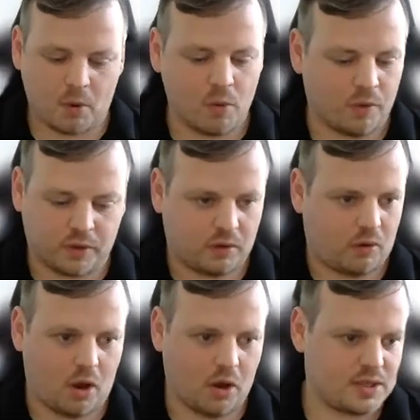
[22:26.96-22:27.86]
We want to
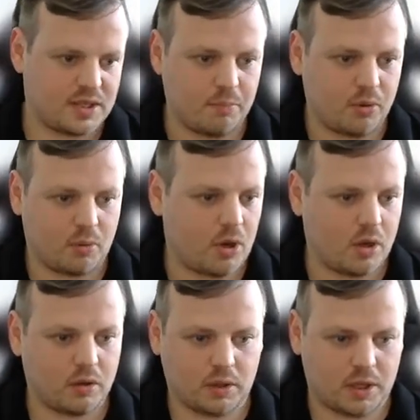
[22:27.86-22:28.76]
run a simple
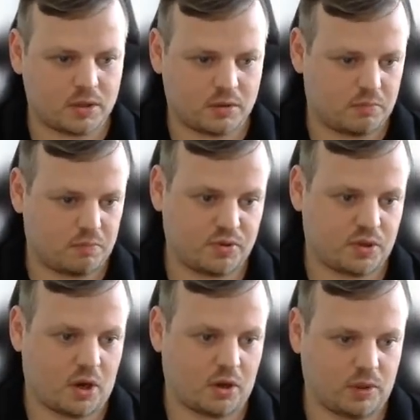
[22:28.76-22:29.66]
command. Let's
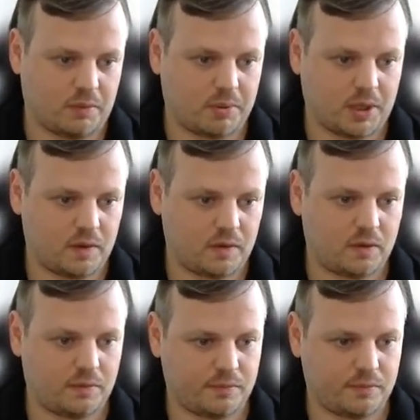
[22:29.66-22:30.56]
start with a print.